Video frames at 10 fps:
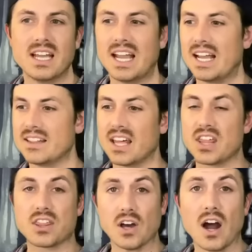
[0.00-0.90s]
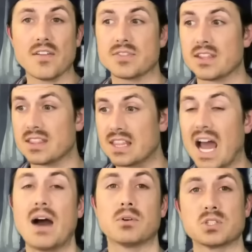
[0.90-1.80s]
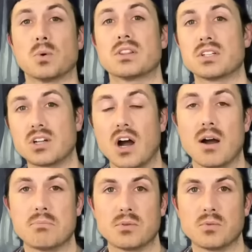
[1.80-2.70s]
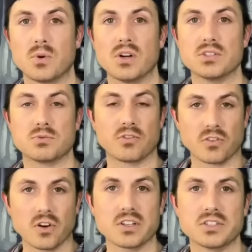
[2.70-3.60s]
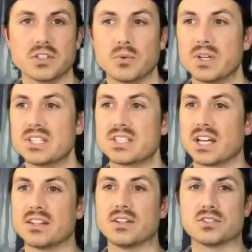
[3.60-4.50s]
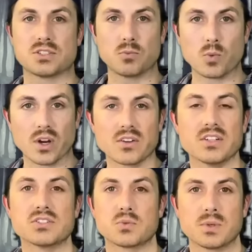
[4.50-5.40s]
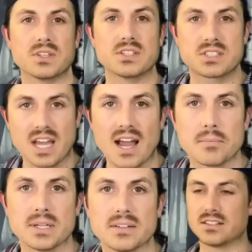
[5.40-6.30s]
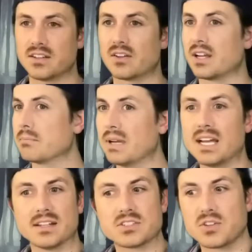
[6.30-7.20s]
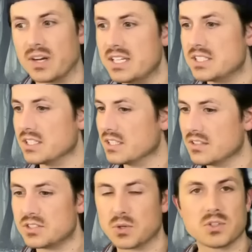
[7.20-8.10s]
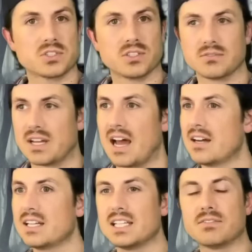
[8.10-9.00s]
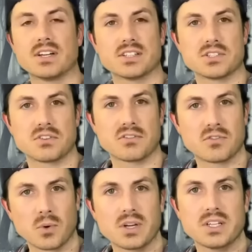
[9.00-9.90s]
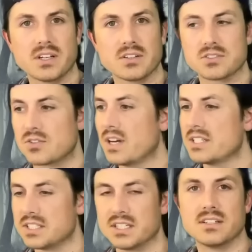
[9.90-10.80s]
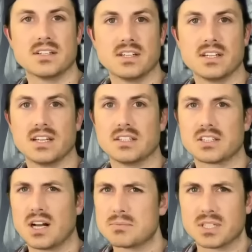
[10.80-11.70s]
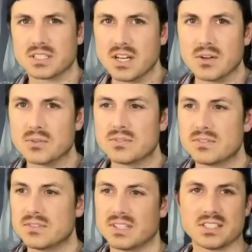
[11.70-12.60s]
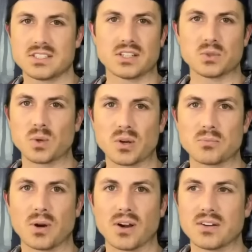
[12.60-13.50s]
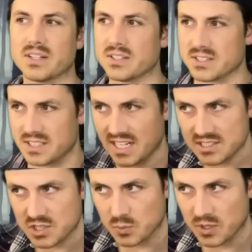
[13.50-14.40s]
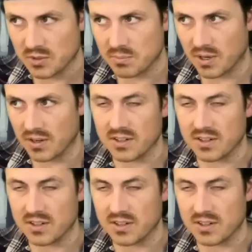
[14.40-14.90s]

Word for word: And they thought that that was what the cop was referring to when he said there's some weirdness with this cabin. They're like, man, that's crazy. You know, George, how did he live like this for 40 years? Crazy. And the cop's like, no, that's not the weird part. He goes, that's the weird part.